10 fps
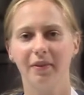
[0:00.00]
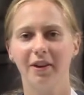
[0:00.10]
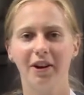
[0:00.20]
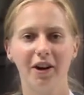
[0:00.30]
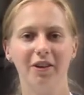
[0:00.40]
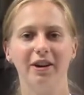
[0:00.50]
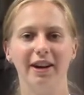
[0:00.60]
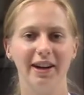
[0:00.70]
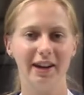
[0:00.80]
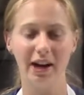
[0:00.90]

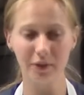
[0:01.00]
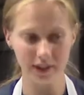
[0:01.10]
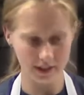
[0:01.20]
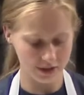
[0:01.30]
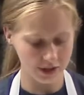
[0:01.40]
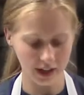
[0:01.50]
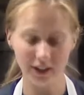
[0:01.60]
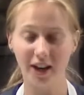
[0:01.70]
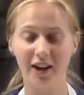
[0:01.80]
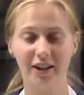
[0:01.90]
Alright, and now we're going to
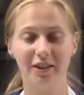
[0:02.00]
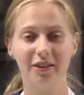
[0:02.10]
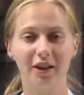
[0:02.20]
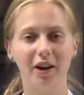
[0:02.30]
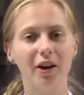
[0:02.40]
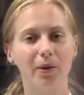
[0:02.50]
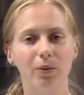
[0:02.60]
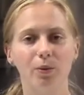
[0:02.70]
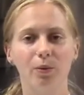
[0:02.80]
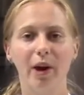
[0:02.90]
start cutting the
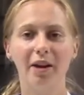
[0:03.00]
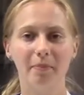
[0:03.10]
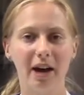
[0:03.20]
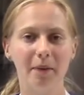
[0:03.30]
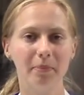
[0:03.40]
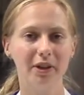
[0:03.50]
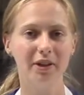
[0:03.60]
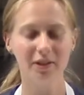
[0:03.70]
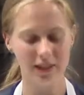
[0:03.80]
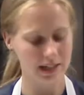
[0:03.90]
red
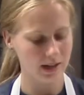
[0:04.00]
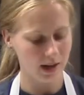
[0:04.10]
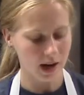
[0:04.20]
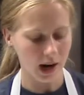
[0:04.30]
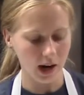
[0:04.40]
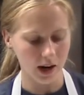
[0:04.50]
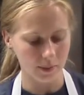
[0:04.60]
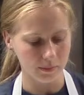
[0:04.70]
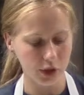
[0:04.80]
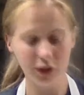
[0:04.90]
pepper.
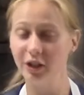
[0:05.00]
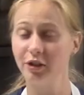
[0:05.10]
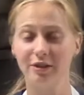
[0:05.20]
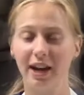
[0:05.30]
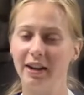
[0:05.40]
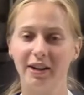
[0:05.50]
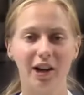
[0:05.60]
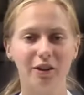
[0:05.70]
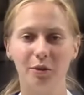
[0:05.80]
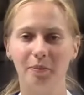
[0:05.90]
You can use any
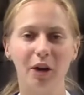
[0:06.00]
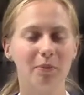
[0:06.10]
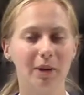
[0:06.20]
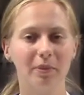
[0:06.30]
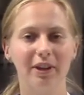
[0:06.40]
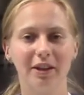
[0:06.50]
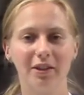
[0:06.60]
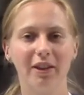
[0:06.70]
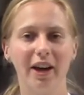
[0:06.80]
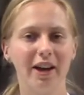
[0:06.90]
color of bell pepper that
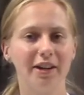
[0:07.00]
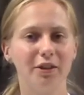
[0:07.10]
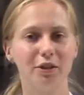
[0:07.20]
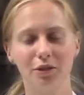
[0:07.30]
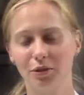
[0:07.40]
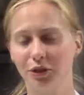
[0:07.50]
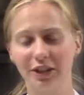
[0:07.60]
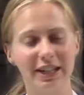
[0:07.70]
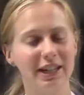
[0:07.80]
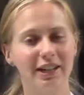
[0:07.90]
you'd like,
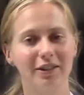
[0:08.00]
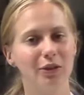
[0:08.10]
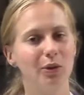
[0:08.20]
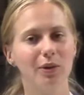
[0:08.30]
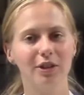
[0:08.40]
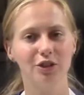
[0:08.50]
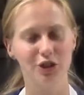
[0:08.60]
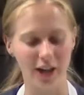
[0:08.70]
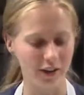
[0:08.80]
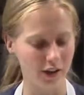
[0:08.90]
green, orange,
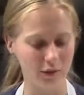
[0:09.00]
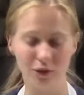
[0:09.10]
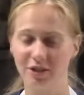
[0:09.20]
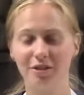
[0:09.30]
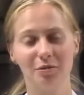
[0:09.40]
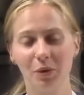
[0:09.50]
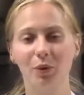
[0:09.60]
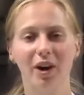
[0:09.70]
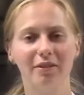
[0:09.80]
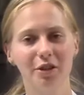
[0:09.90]
yellow, just whatever you